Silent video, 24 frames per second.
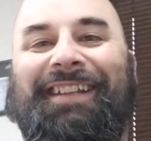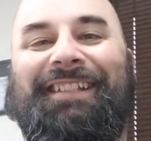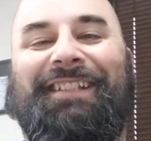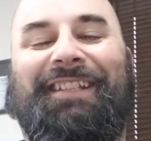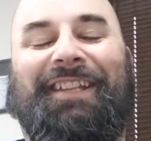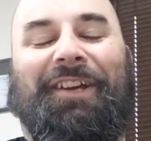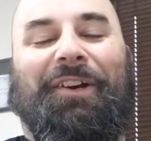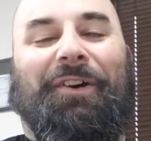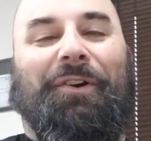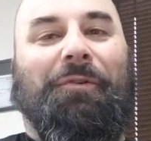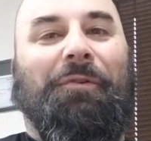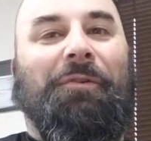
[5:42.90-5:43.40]

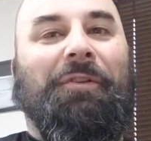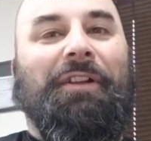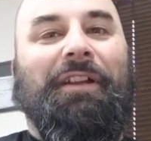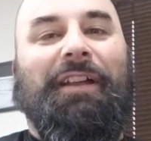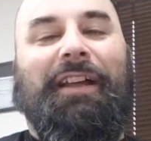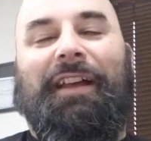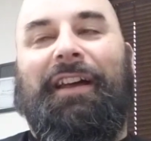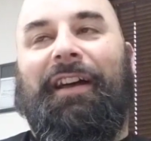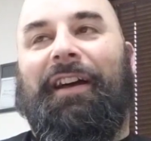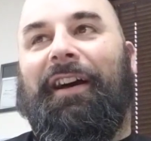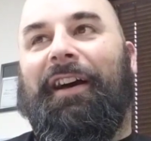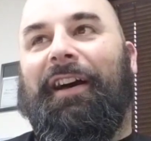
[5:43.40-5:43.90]
so.
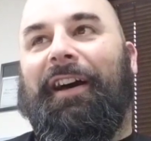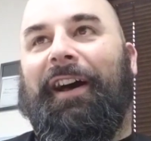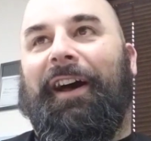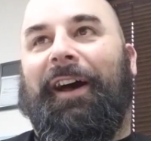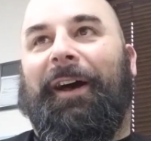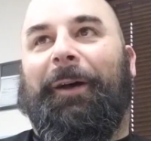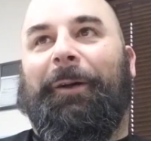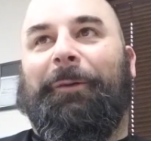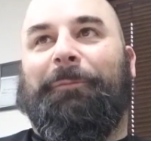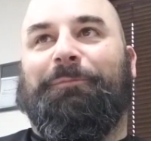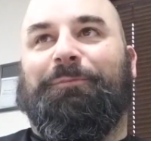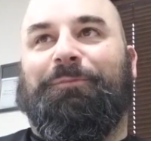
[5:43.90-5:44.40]

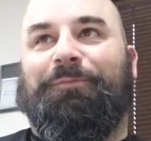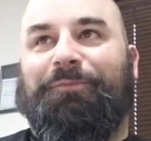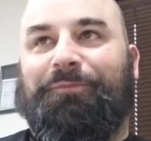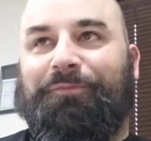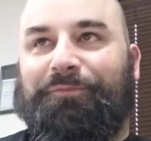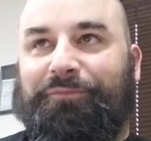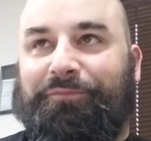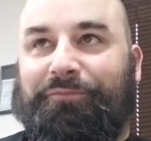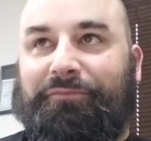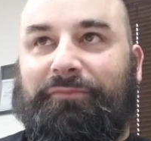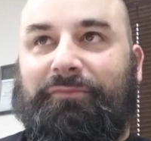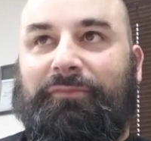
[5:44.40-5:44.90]
Um,
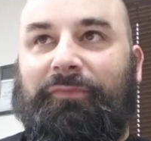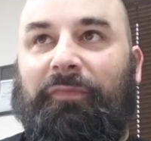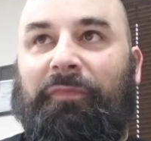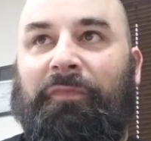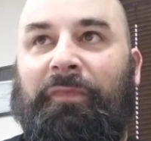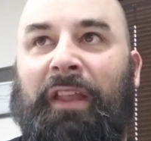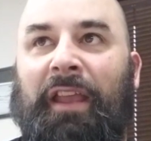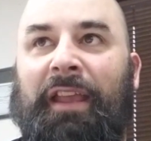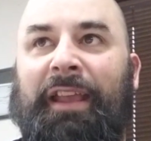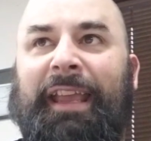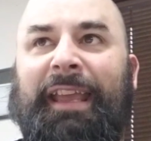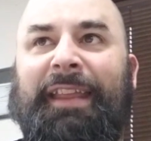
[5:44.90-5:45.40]

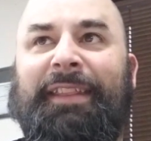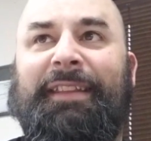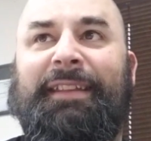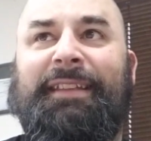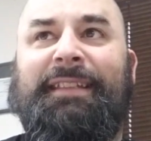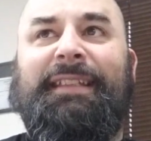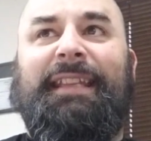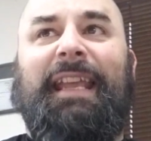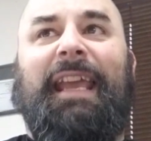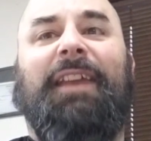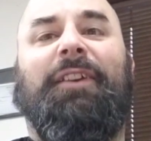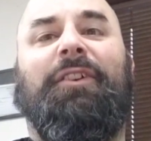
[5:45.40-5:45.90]
again, the
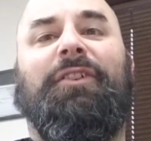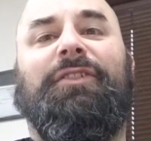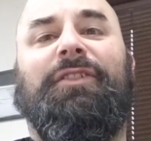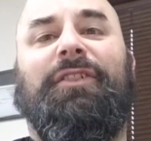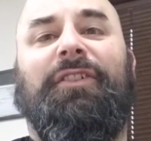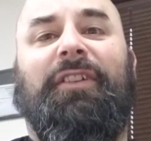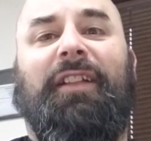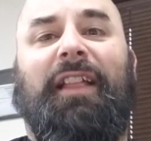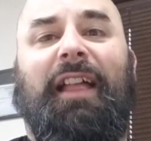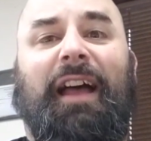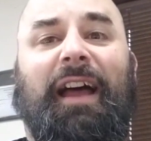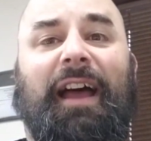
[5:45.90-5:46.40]
standards
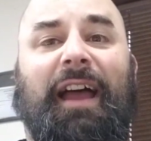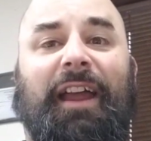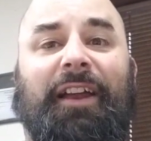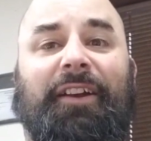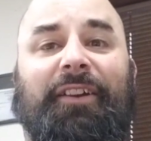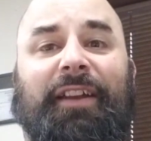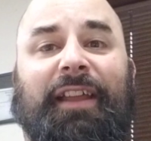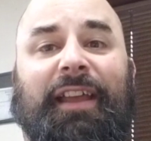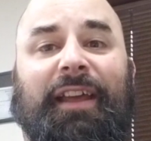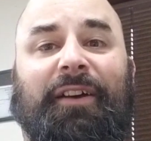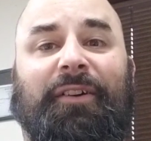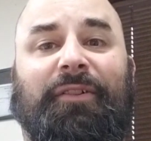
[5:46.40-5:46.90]
are a lot
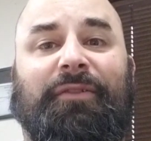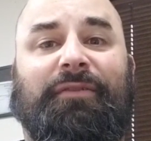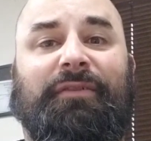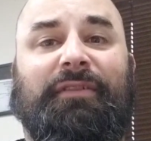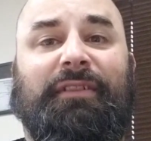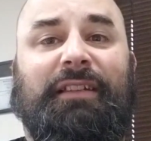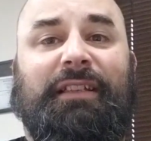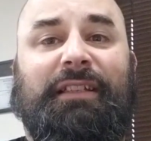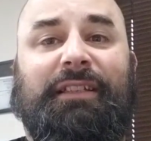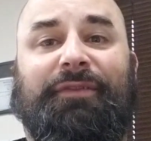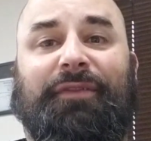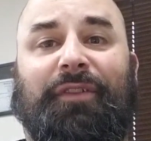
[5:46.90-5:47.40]
higher now
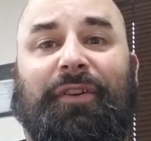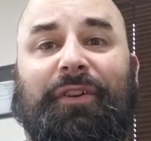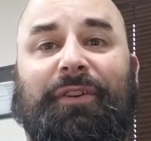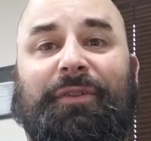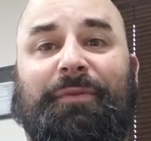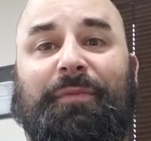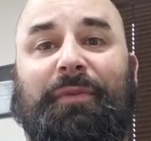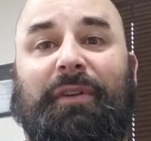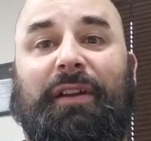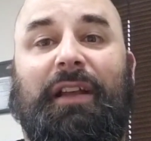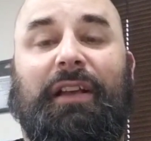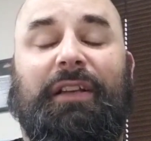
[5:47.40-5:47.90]
as far as
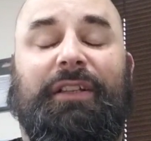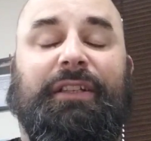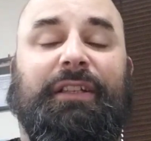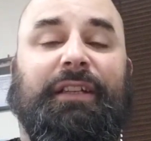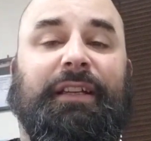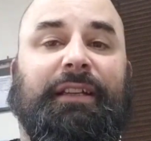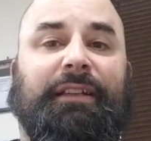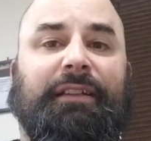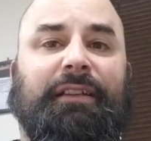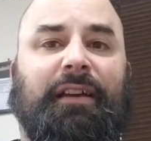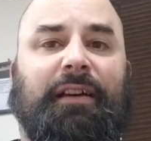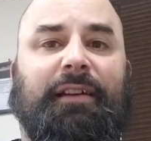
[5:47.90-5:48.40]
production
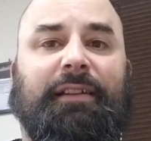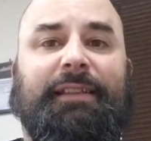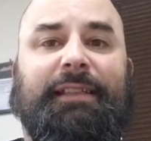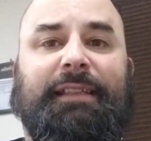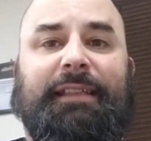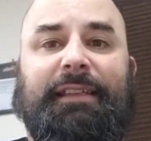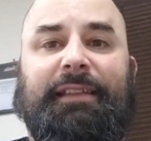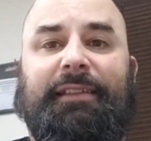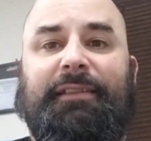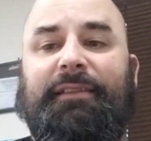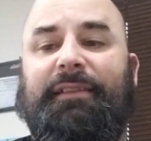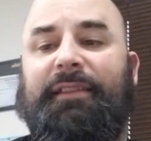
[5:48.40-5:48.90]
and
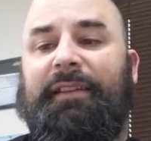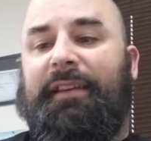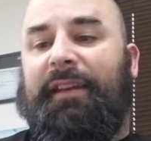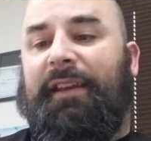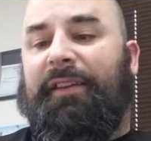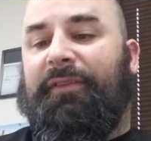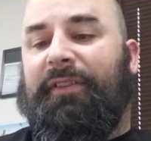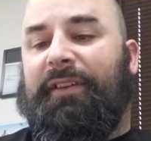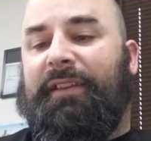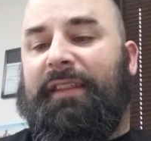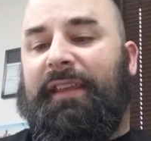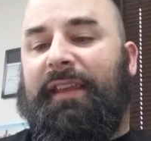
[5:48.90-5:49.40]
content and
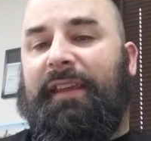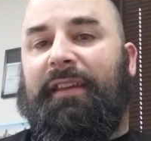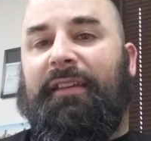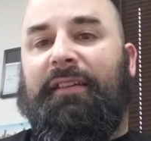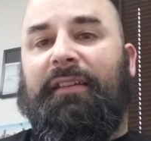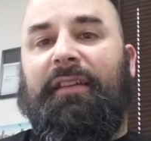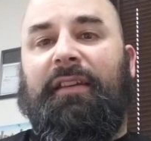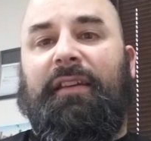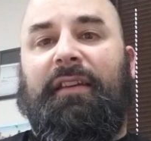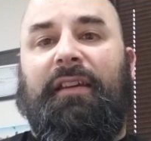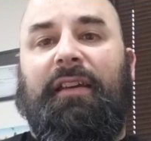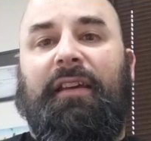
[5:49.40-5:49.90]
everything.
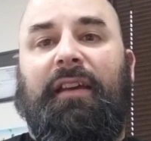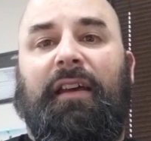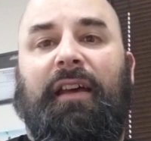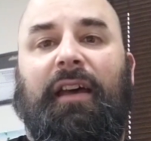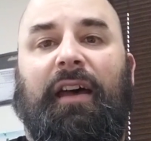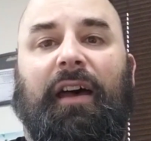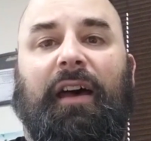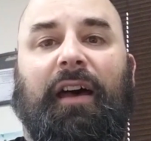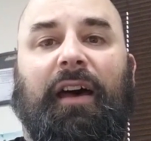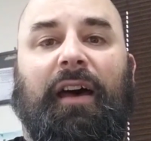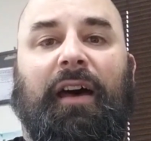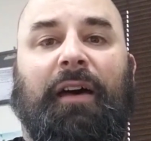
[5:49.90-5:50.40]

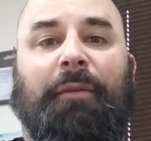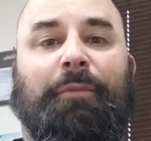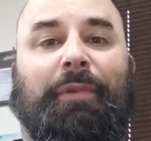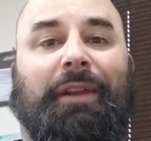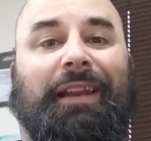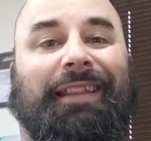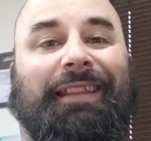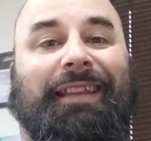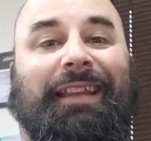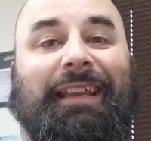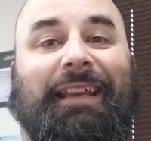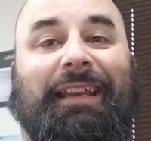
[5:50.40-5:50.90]
Uh, but
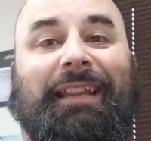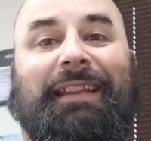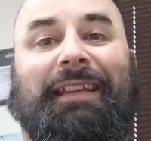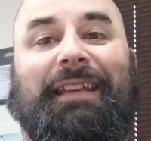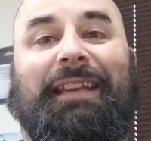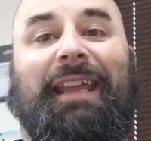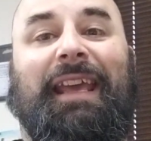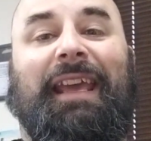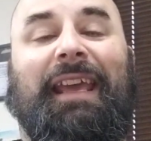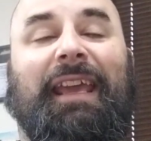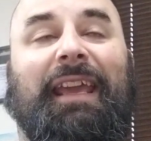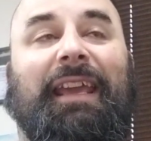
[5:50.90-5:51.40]
at the end of the
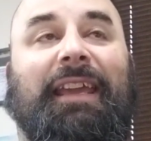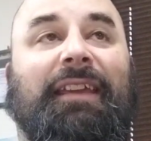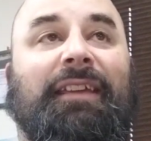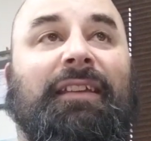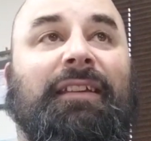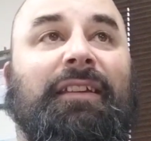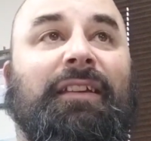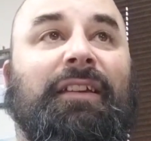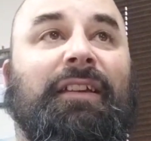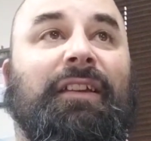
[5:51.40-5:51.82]
day,